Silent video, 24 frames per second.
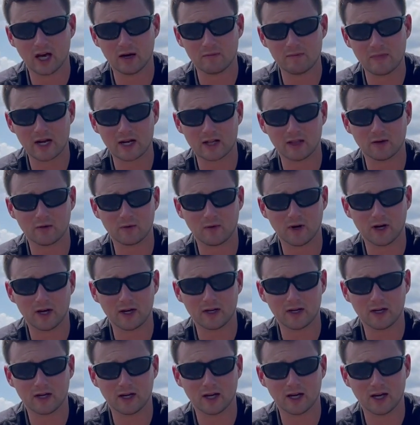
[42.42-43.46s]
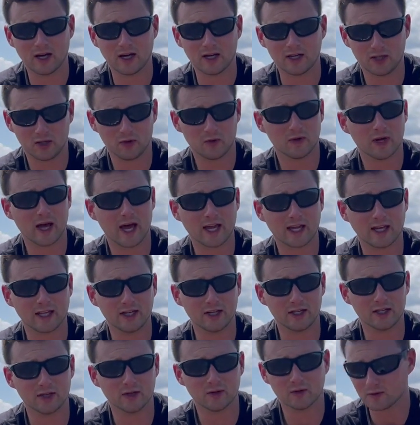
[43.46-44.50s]
better than what you and I can
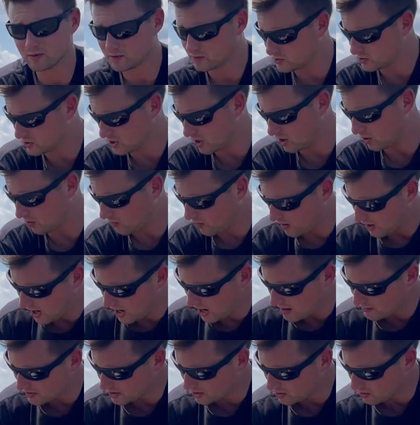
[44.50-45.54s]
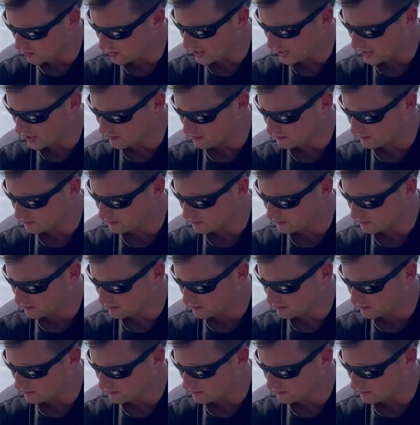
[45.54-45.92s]
do. So I'm gonna go ahead